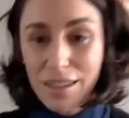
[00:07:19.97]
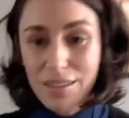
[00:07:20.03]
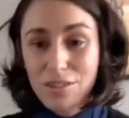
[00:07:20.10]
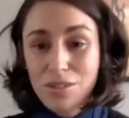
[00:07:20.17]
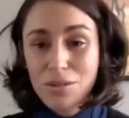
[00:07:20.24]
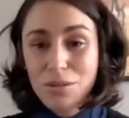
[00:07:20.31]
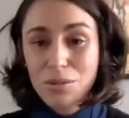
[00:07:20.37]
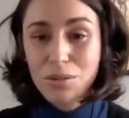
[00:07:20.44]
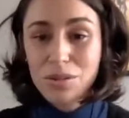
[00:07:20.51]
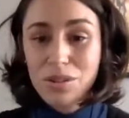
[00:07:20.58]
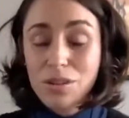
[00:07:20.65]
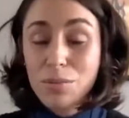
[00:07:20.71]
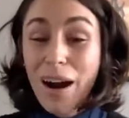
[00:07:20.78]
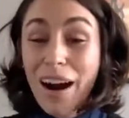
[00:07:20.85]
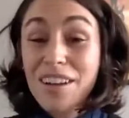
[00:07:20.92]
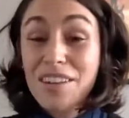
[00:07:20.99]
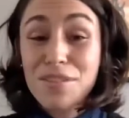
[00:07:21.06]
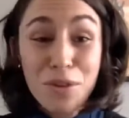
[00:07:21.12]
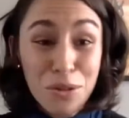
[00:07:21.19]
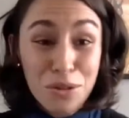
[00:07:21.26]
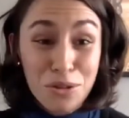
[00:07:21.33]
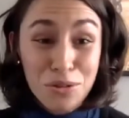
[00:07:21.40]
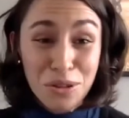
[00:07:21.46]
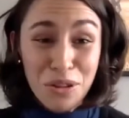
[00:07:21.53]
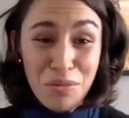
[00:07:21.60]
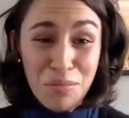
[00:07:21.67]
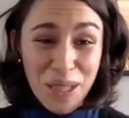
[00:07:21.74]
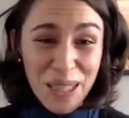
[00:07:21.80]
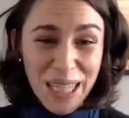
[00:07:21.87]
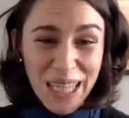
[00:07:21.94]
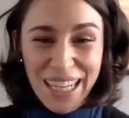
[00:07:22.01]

to the practice of cultural humility.